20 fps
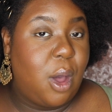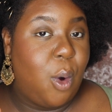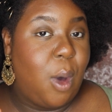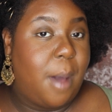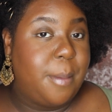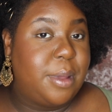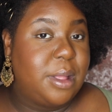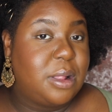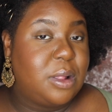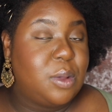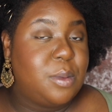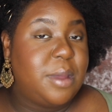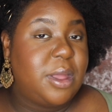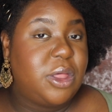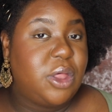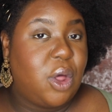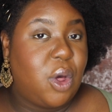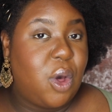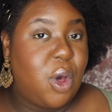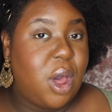oh, I put too
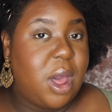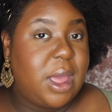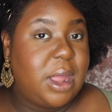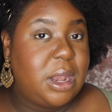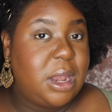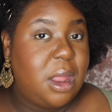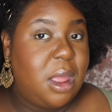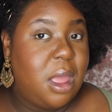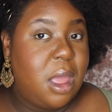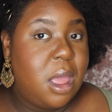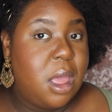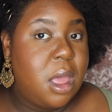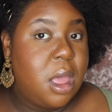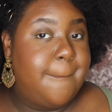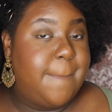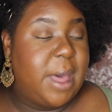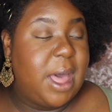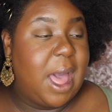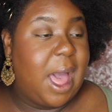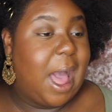much on.
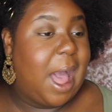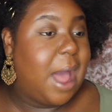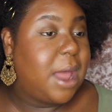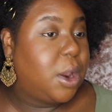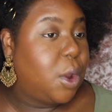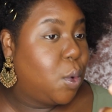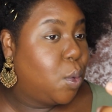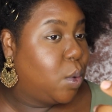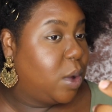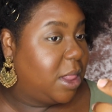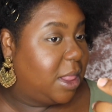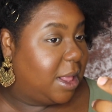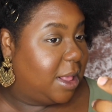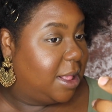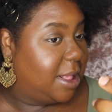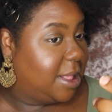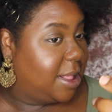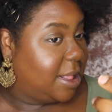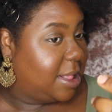But I don't really